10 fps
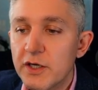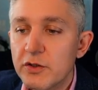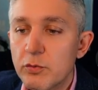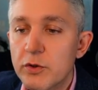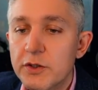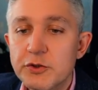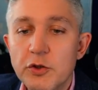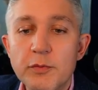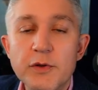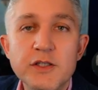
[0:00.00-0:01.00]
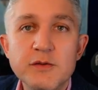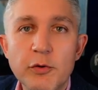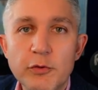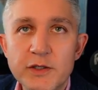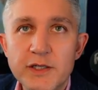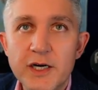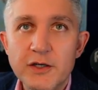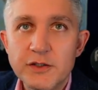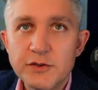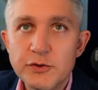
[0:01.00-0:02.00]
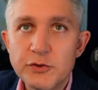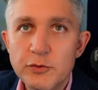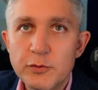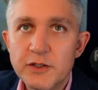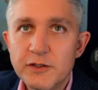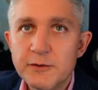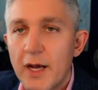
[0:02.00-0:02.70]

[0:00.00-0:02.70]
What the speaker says: and workshop is broken down into 2 words.